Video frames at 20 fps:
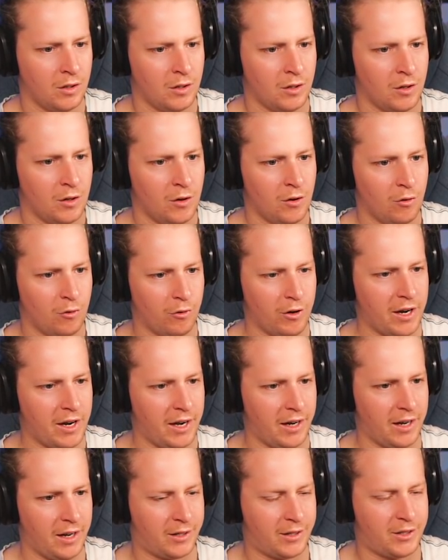a little
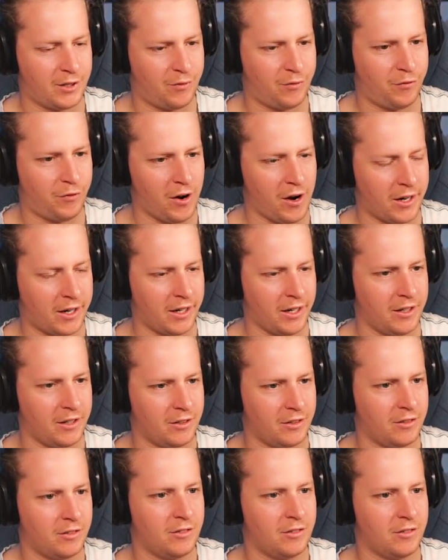house like a camp. Fucking